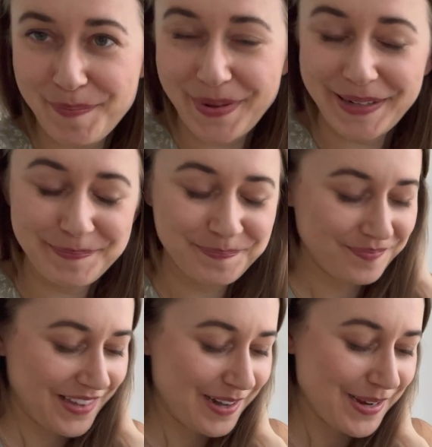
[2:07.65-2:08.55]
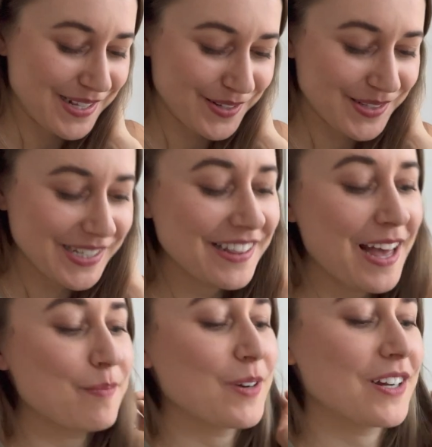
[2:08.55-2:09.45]
But anyways, you'll see a
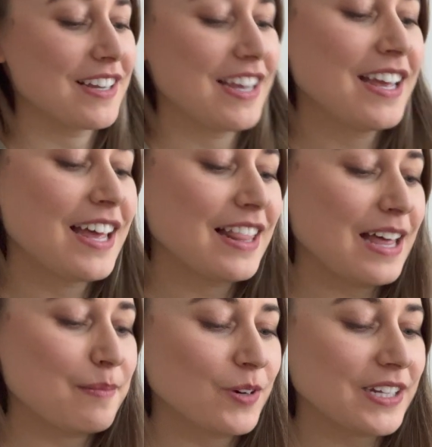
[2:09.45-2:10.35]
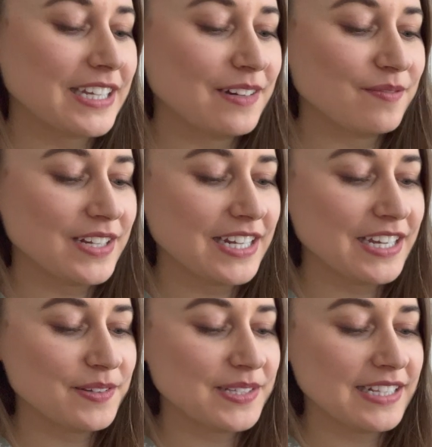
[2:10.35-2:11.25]
lot more kitten
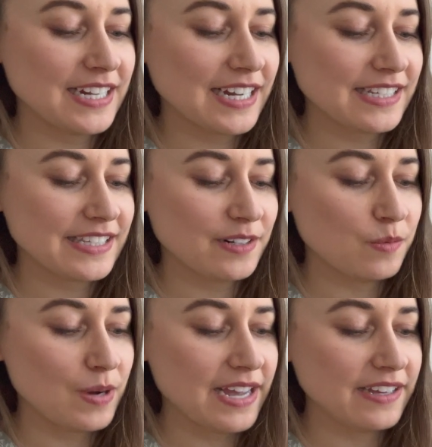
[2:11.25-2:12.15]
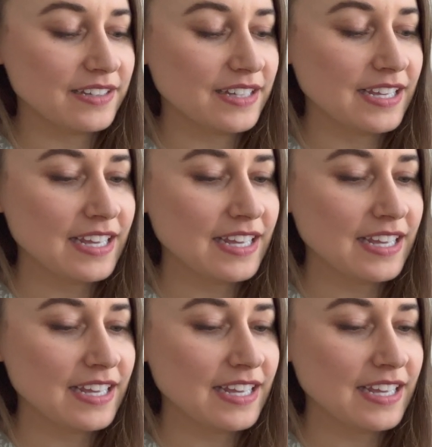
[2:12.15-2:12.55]
videos in the next little while.